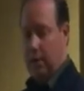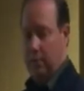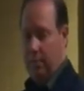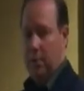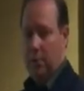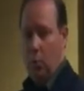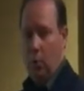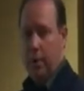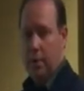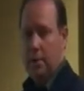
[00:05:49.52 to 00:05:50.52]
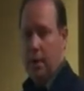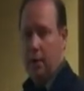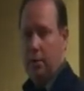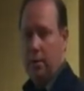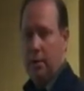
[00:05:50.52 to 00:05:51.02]
can feel you working
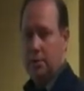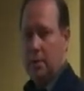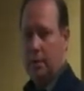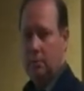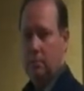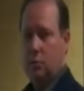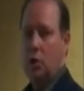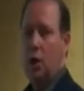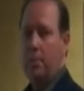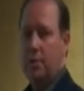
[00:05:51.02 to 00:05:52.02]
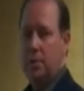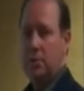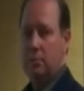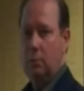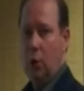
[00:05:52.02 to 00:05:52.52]
there. It's not sharp, it
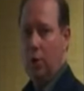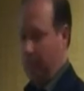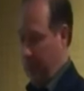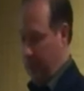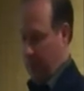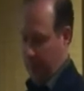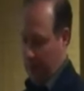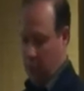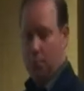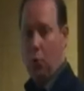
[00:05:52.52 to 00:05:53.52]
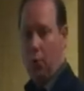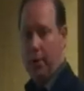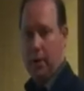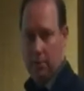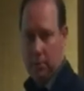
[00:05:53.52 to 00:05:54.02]
doesn't hurt, but I can feel you
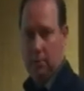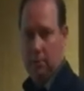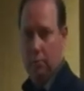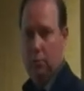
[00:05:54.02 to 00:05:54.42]
pulling and